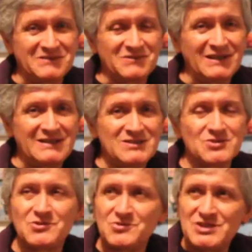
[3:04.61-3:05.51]
Okay,
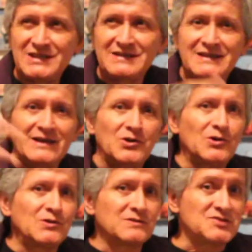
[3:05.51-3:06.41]
so you see the
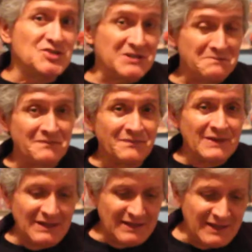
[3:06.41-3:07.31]
whole
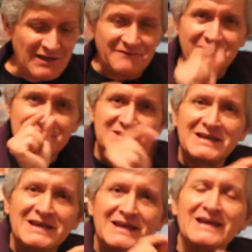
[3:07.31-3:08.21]
gym now
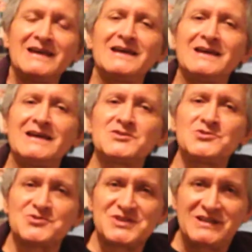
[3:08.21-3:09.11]
fits into
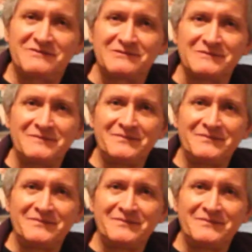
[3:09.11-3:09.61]
your cell phone.